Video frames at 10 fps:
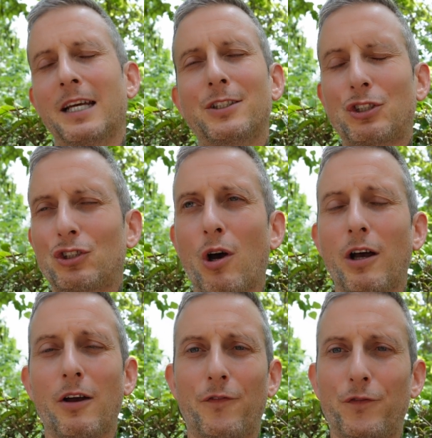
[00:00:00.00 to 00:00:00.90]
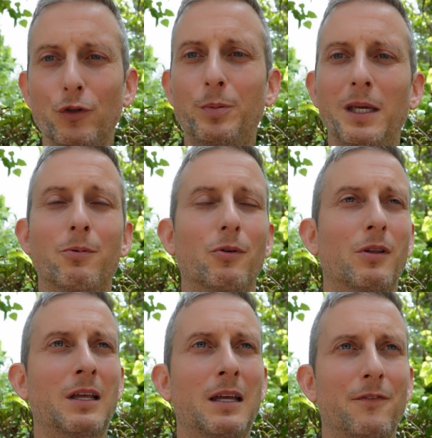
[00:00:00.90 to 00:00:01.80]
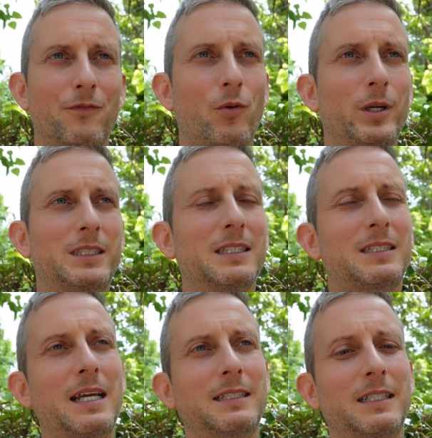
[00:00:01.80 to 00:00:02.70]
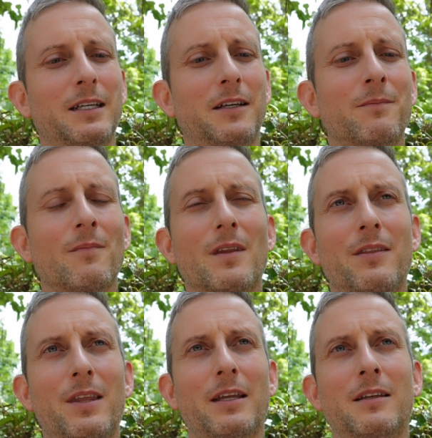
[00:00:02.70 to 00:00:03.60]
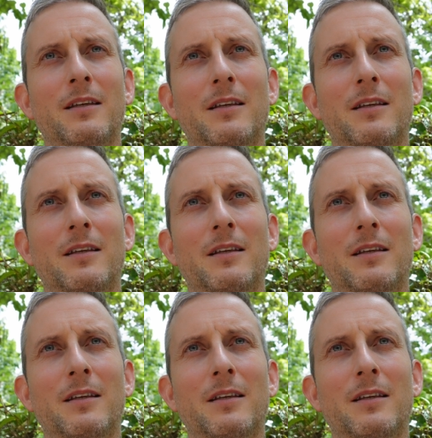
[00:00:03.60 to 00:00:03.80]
I just saw a few people voice this idea that